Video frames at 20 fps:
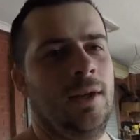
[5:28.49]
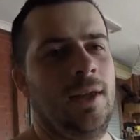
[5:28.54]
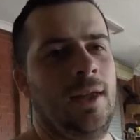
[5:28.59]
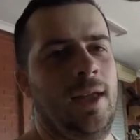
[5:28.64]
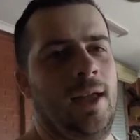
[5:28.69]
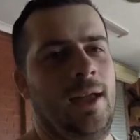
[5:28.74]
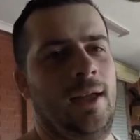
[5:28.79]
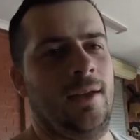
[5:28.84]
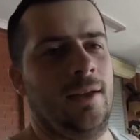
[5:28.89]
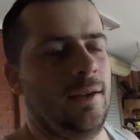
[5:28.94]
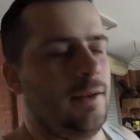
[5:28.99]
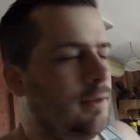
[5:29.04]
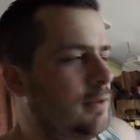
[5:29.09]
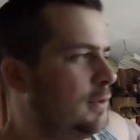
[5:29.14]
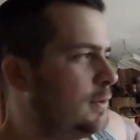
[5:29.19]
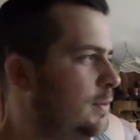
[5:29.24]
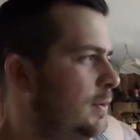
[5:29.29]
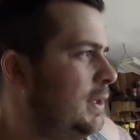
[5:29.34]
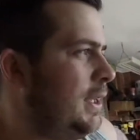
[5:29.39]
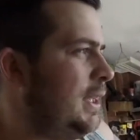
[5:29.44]
yeah,
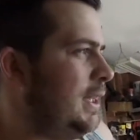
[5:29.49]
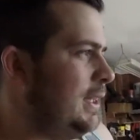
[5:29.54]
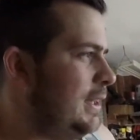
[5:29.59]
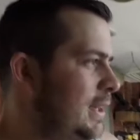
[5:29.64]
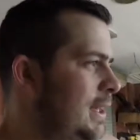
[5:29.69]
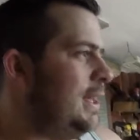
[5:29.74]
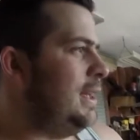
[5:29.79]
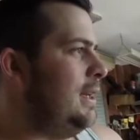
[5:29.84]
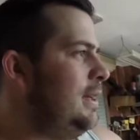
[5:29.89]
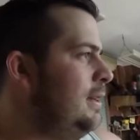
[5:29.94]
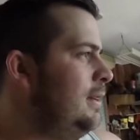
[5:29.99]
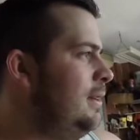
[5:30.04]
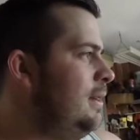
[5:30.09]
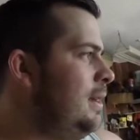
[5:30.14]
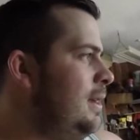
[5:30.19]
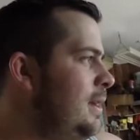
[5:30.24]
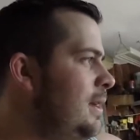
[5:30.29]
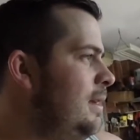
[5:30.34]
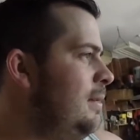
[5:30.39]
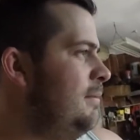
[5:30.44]
just want to get in there.
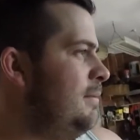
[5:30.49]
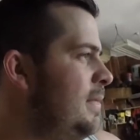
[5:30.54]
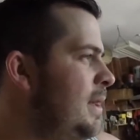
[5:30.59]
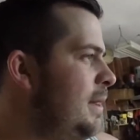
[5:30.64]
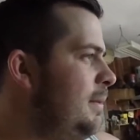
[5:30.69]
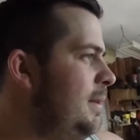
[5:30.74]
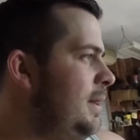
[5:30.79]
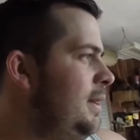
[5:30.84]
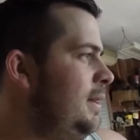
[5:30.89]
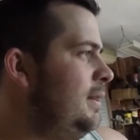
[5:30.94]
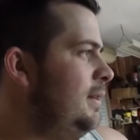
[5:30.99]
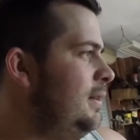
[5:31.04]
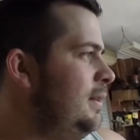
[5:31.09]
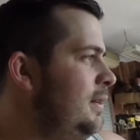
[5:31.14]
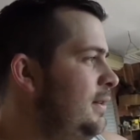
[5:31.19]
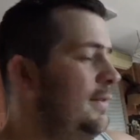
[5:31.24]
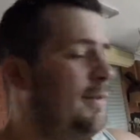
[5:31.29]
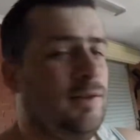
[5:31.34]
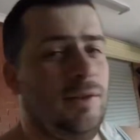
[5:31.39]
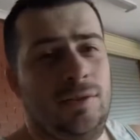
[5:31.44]
Maybe
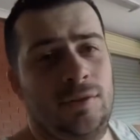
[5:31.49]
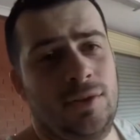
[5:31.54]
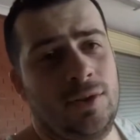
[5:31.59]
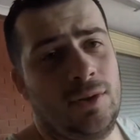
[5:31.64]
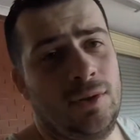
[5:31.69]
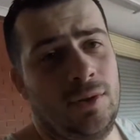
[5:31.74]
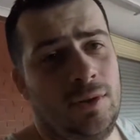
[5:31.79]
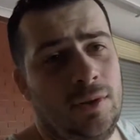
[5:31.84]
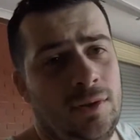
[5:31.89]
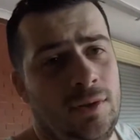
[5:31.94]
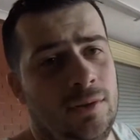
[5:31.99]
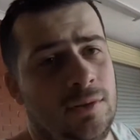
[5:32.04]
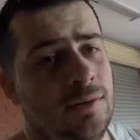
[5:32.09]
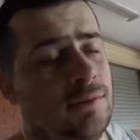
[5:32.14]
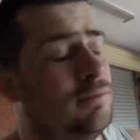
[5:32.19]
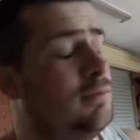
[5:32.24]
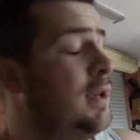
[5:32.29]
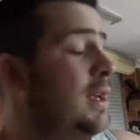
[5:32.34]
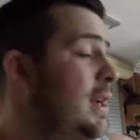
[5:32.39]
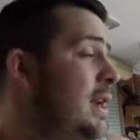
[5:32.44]
if it looks good,
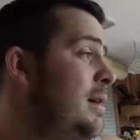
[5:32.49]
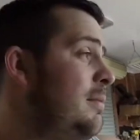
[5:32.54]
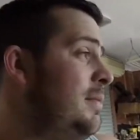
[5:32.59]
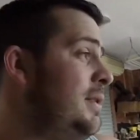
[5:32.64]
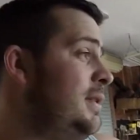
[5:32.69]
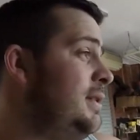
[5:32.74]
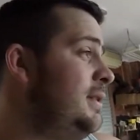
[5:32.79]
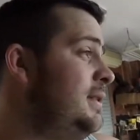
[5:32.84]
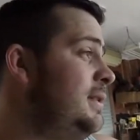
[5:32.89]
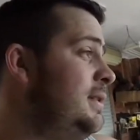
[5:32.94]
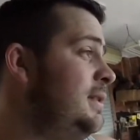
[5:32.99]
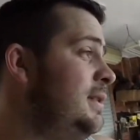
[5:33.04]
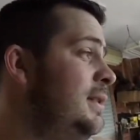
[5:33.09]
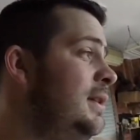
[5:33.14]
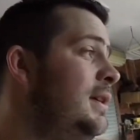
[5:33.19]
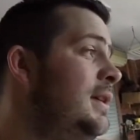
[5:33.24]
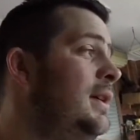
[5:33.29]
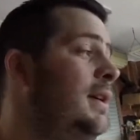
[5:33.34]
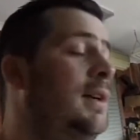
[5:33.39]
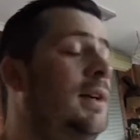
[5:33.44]
great numbers,
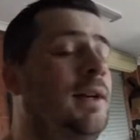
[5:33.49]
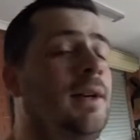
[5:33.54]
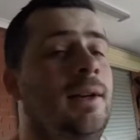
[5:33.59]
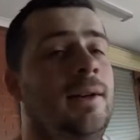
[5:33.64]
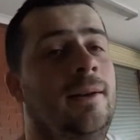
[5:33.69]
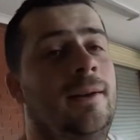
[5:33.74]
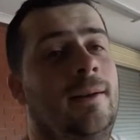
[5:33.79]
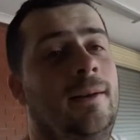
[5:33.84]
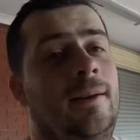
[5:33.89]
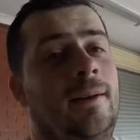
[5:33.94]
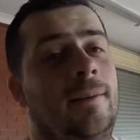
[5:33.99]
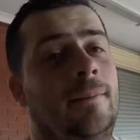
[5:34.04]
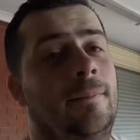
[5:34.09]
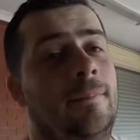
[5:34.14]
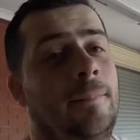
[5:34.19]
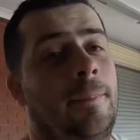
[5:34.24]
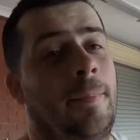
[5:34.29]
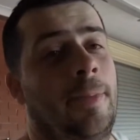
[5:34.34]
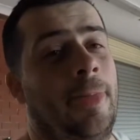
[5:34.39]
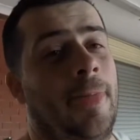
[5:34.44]

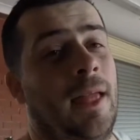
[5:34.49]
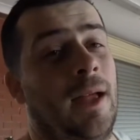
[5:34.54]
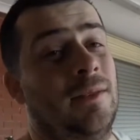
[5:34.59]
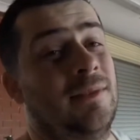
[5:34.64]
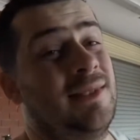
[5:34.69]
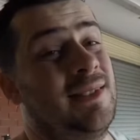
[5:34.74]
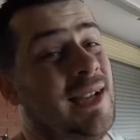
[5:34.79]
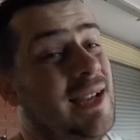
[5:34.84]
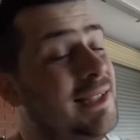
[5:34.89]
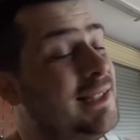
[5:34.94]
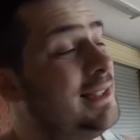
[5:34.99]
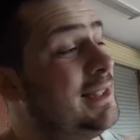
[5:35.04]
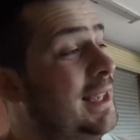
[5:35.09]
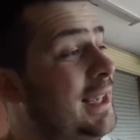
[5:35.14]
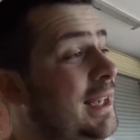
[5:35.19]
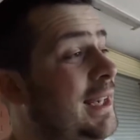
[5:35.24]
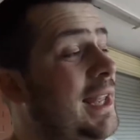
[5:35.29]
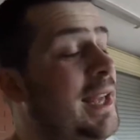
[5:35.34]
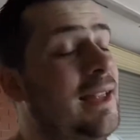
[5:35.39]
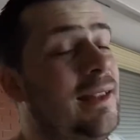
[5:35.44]
um, I'll start to
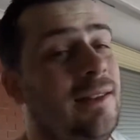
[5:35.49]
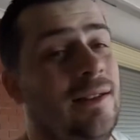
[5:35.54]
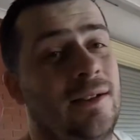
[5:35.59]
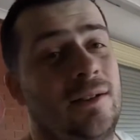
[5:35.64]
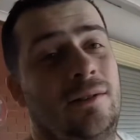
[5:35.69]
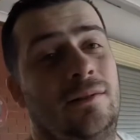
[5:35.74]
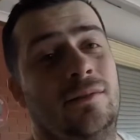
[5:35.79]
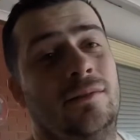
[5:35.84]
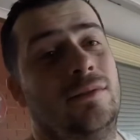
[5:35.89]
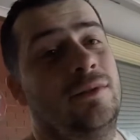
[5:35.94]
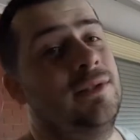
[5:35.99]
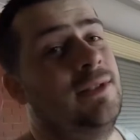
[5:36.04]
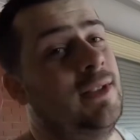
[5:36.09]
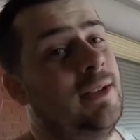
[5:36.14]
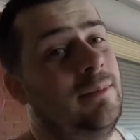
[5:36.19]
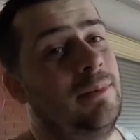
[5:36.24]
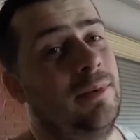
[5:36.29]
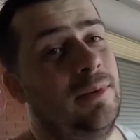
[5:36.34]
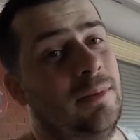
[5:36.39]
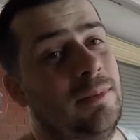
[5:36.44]
take it out. Like I'll loosen
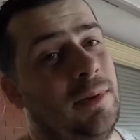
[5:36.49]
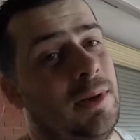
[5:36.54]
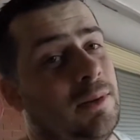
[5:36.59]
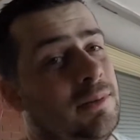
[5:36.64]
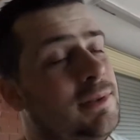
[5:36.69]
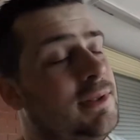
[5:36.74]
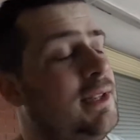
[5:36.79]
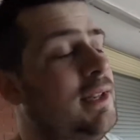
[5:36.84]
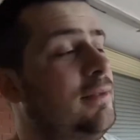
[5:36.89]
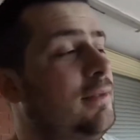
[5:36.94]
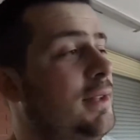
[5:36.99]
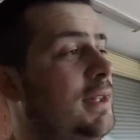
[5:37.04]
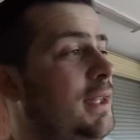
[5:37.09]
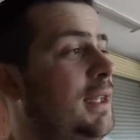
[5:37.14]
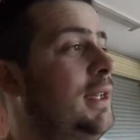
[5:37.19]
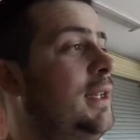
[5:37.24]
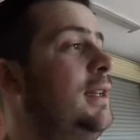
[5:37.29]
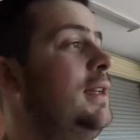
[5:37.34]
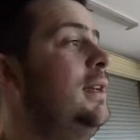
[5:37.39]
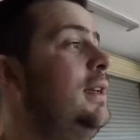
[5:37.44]
up all the bolts and
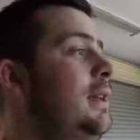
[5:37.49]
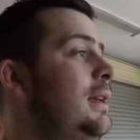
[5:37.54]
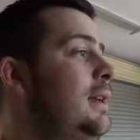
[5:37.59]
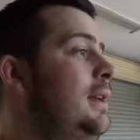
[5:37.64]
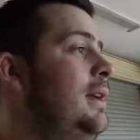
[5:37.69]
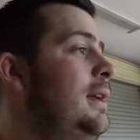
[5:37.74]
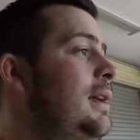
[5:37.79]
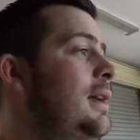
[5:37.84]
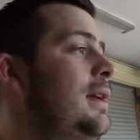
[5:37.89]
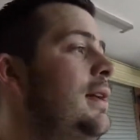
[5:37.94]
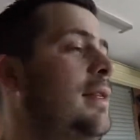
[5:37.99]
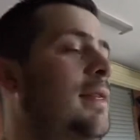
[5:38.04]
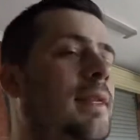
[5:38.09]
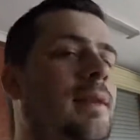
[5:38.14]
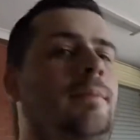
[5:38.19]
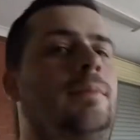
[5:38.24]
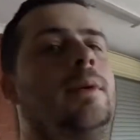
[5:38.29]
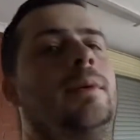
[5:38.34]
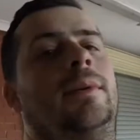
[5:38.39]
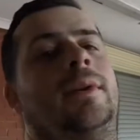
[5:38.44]
everything,
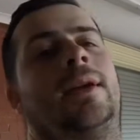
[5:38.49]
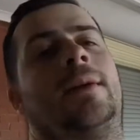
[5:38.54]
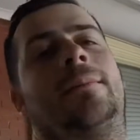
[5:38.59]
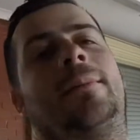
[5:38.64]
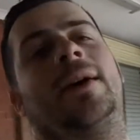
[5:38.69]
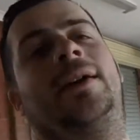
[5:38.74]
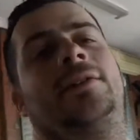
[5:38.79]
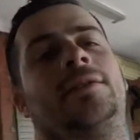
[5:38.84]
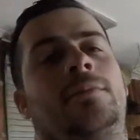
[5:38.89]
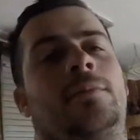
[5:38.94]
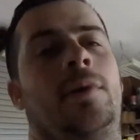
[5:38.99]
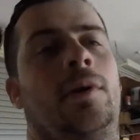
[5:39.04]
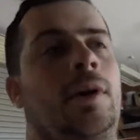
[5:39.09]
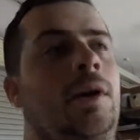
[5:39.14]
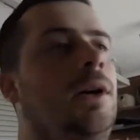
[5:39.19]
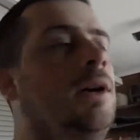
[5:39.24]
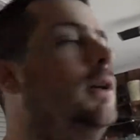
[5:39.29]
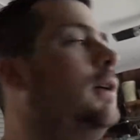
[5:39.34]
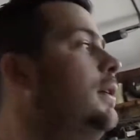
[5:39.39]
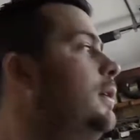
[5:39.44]
and probably come back tomorrow